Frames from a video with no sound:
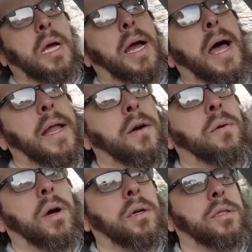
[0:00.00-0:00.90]
I, I
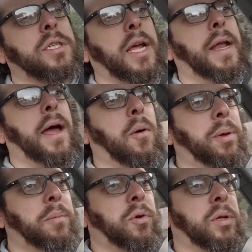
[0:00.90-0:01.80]
don't understand how
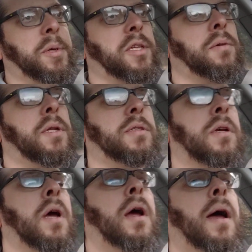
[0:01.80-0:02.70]
people could be doing this.
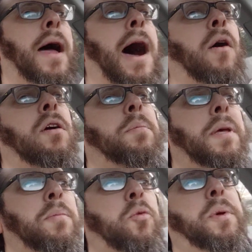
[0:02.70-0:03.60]
How could
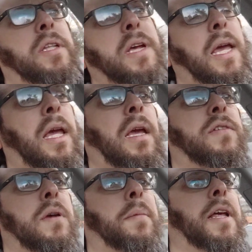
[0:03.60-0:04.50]
people be taking
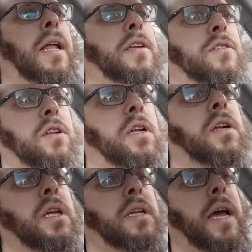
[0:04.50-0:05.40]
something that is
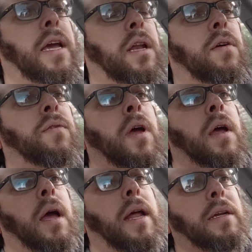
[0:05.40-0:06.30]
clearly negative
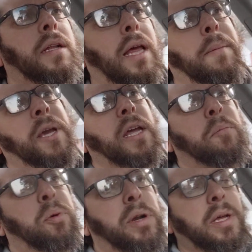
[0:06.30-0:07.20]
and claiming it
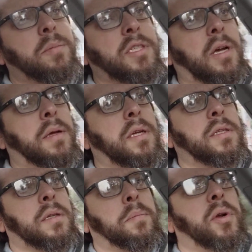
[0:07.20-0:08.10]
and putting themselves
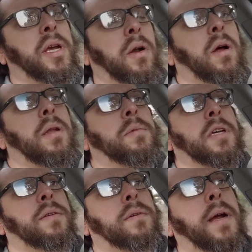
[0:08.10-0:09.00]
putting it on
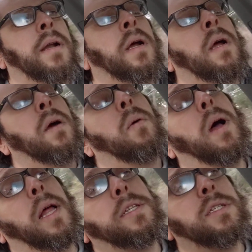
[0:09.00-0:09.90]
themselves, right?
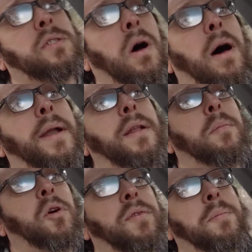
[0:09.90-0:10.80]
Well, I just saw it in the
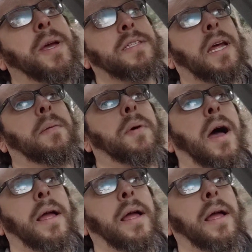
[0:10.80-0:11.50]
movie Mixtape.